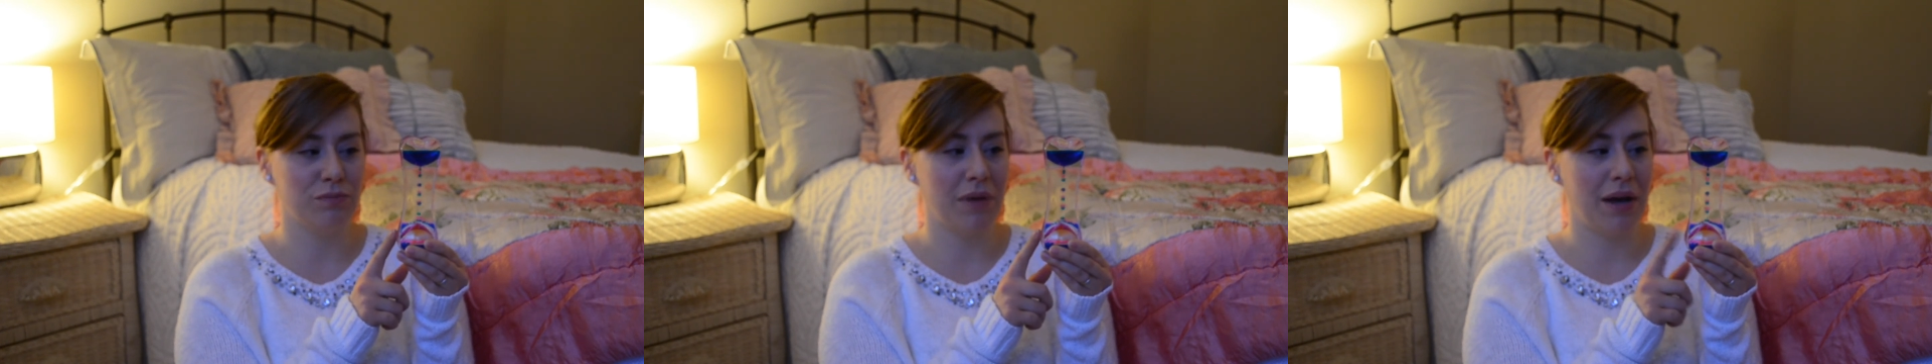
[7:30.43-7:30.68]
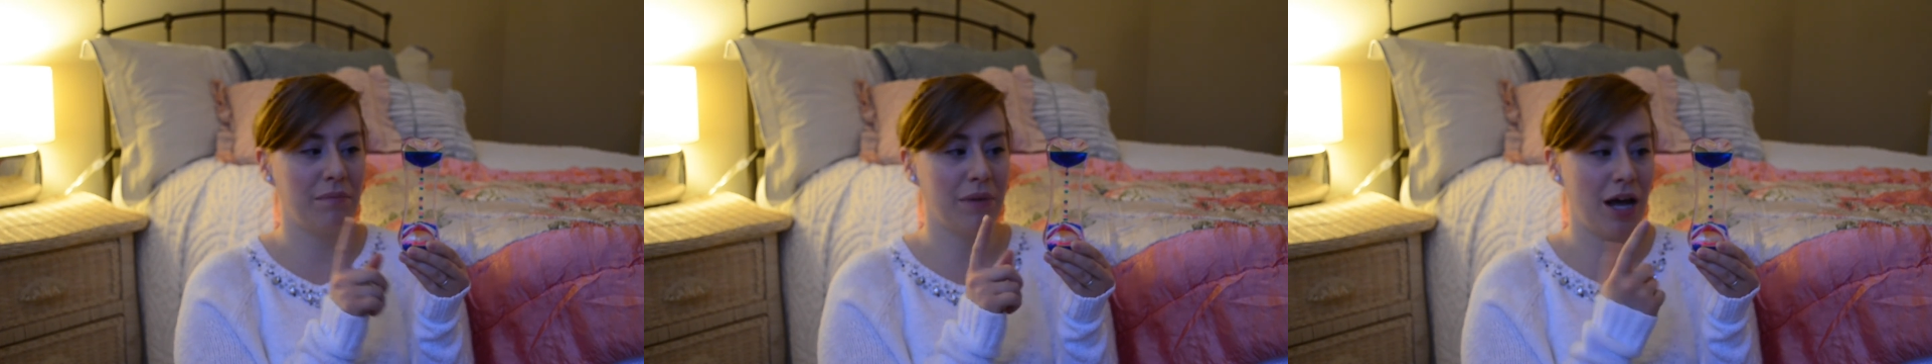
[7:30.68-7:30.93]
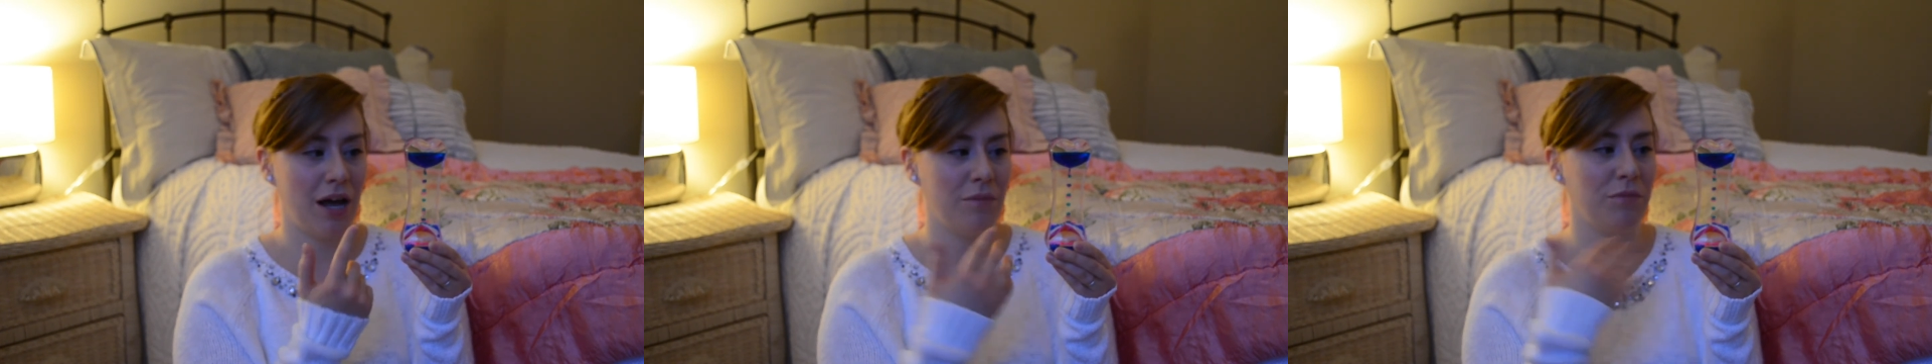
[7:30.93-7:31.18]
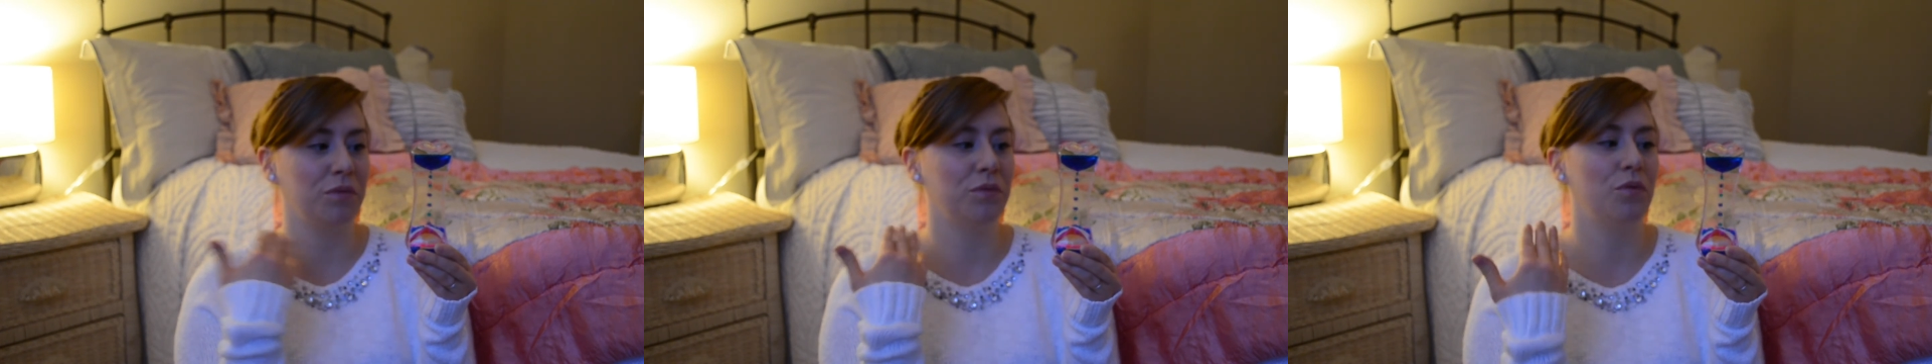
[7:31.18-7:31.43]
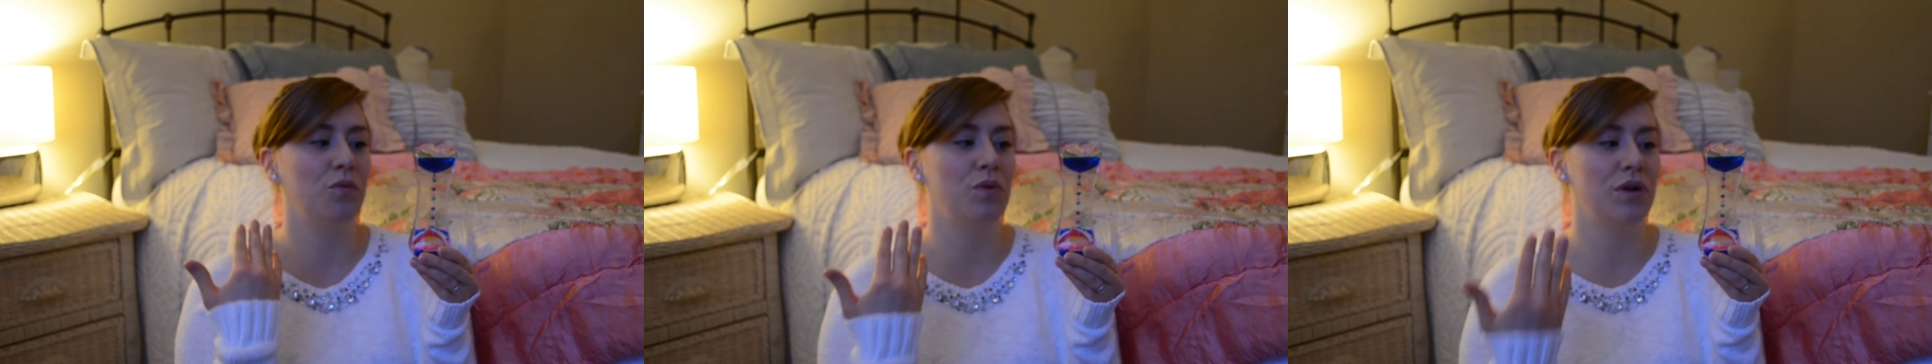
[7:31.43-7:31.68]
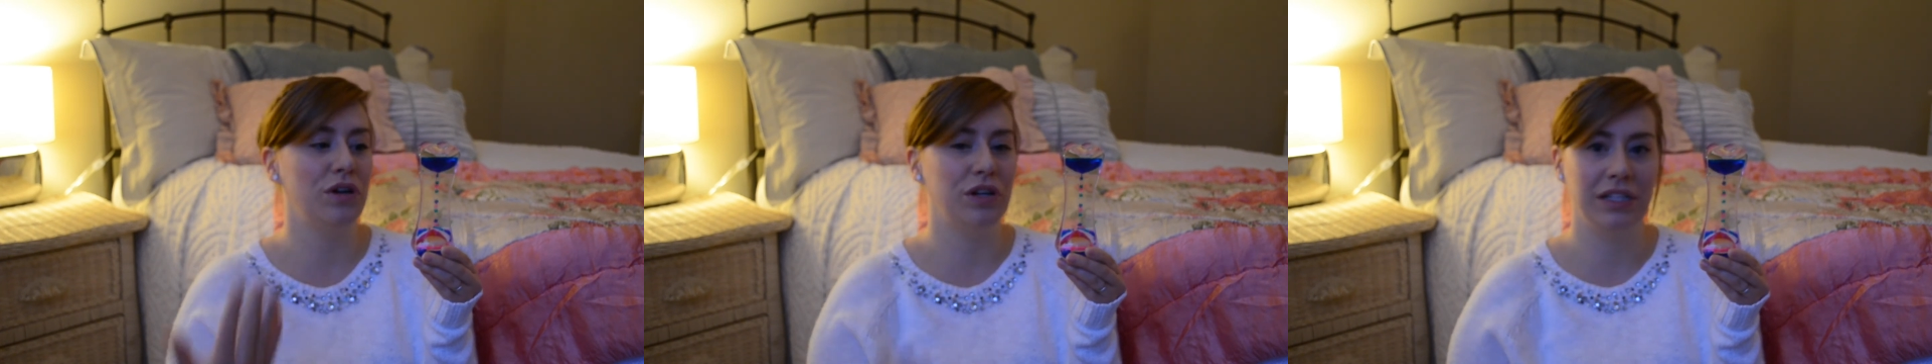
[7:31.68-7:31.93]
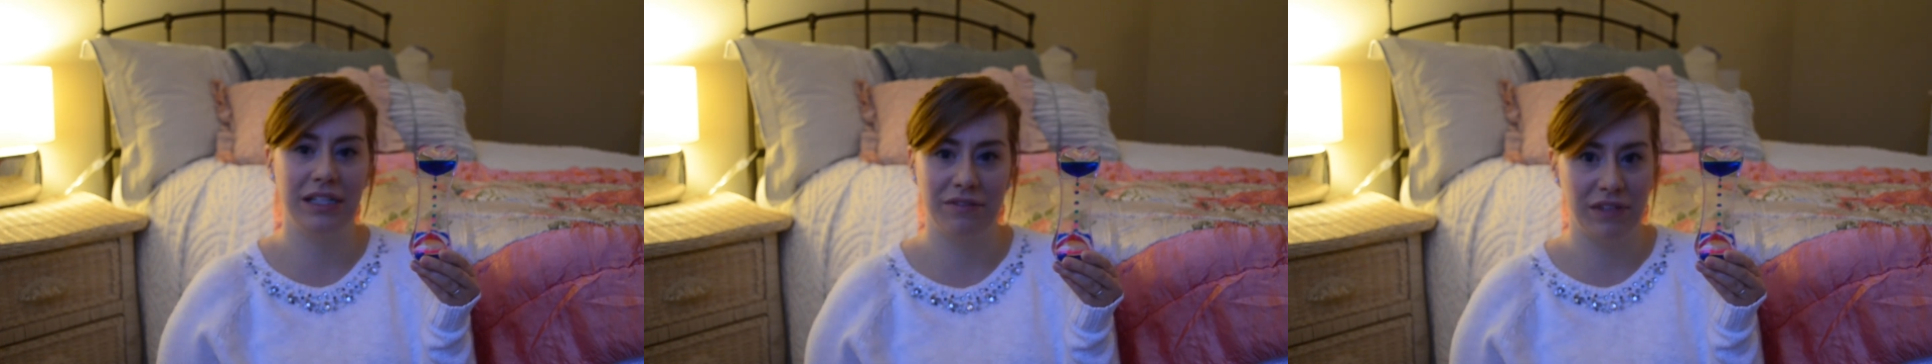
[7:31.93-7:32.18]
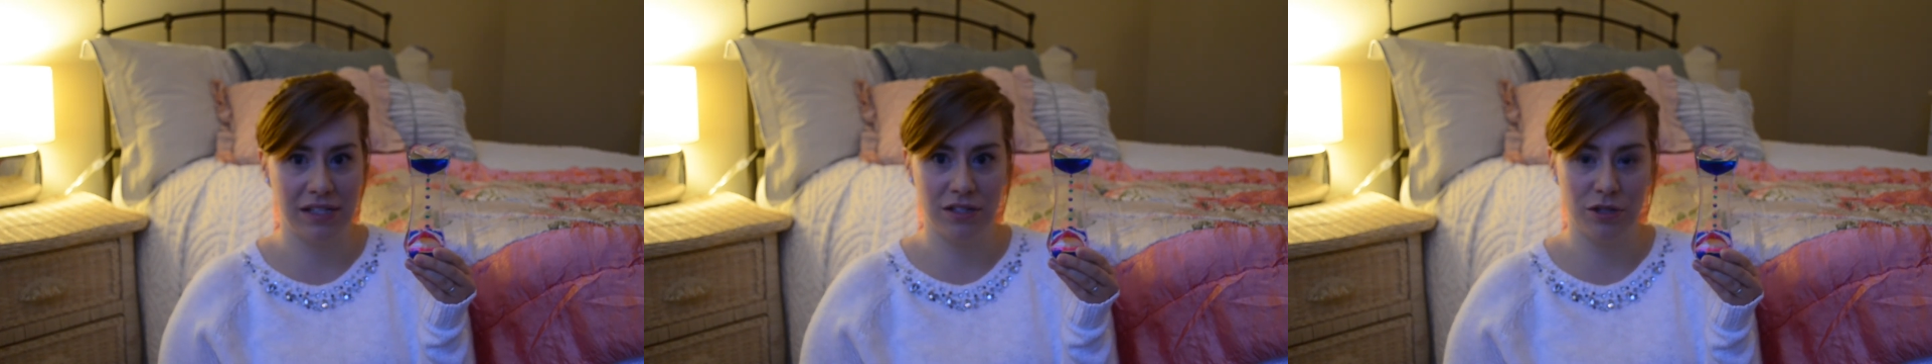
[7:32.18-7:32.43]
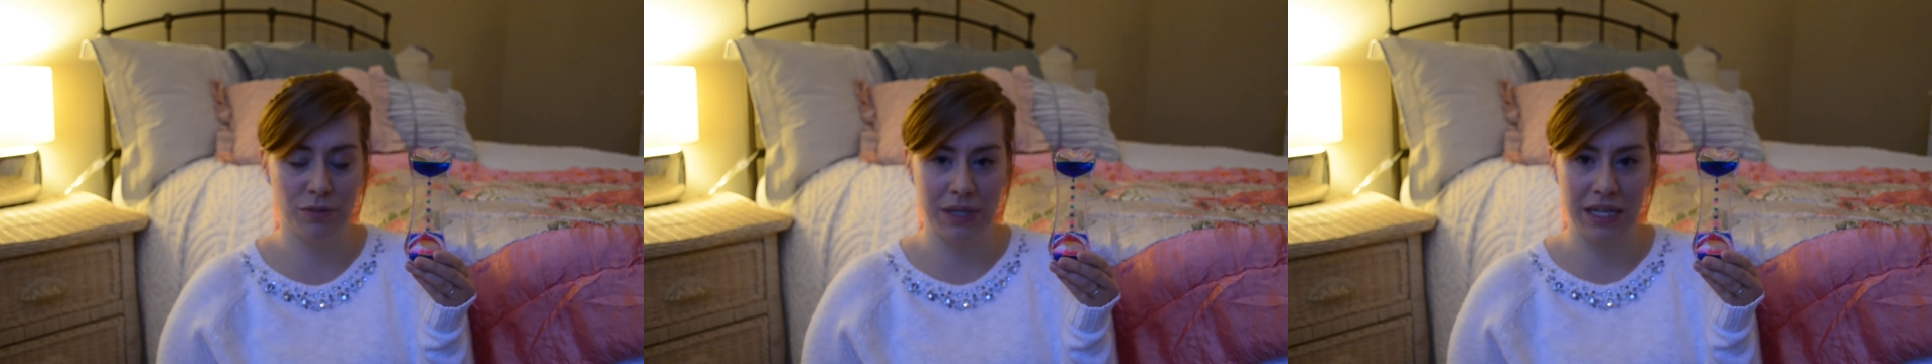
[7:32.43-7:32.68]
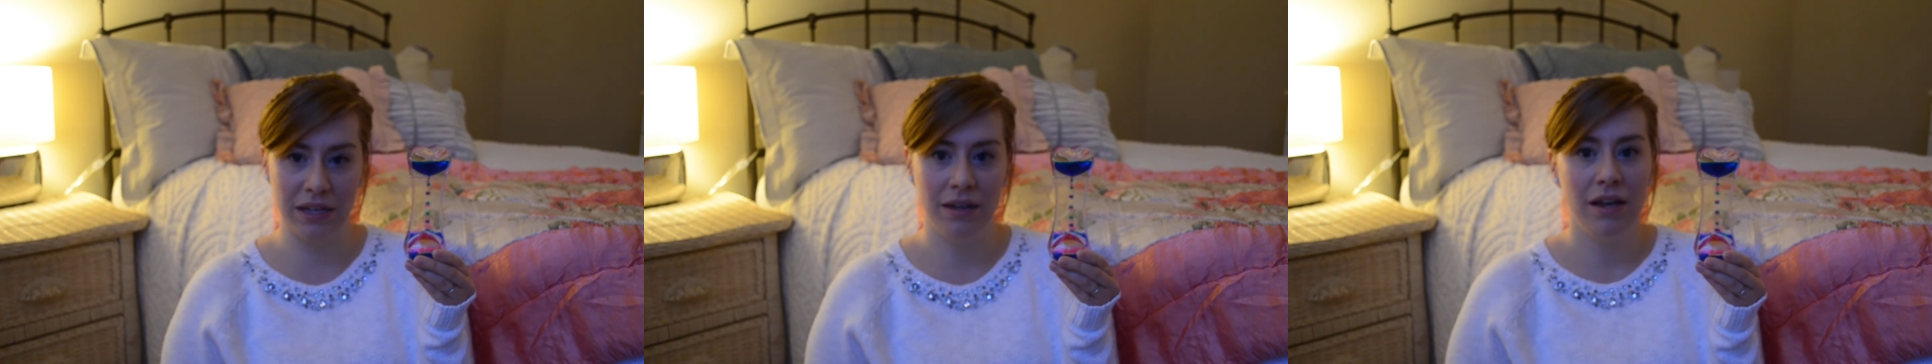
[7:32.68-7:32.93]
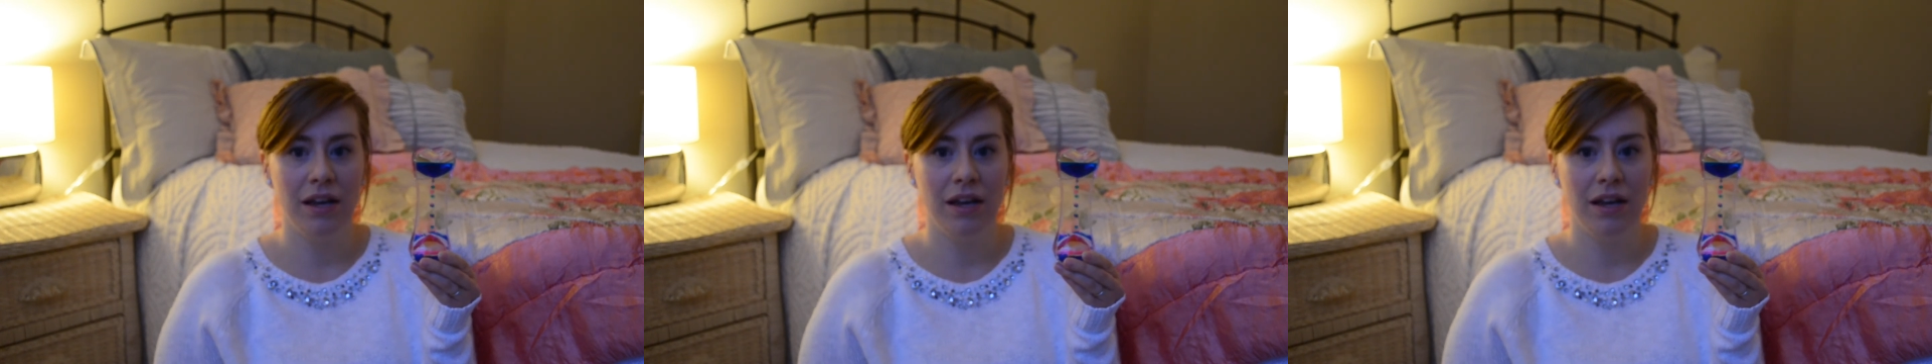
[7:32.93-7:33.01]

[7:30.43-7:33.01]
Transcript: my mom would give these to me